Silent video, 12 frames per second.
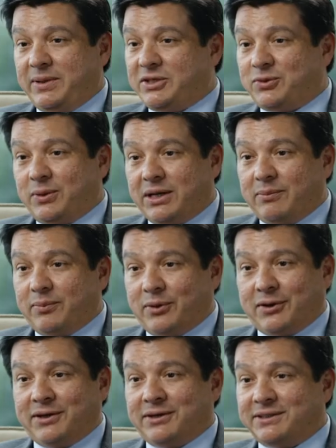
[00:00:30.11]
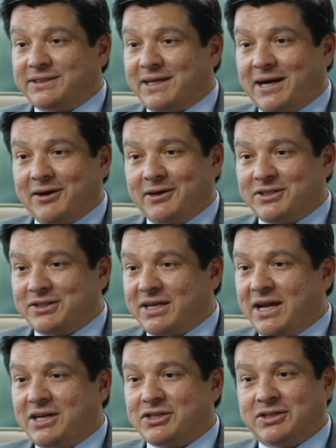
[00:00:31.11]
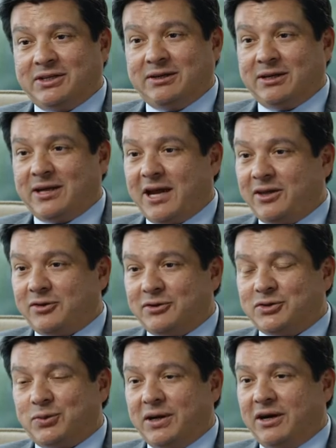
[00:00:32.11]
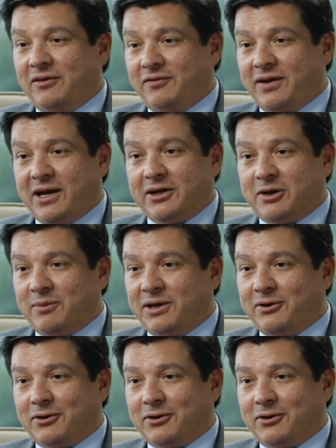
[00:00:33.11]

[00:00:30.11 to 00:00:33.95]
between employers, higher education, K-12, and community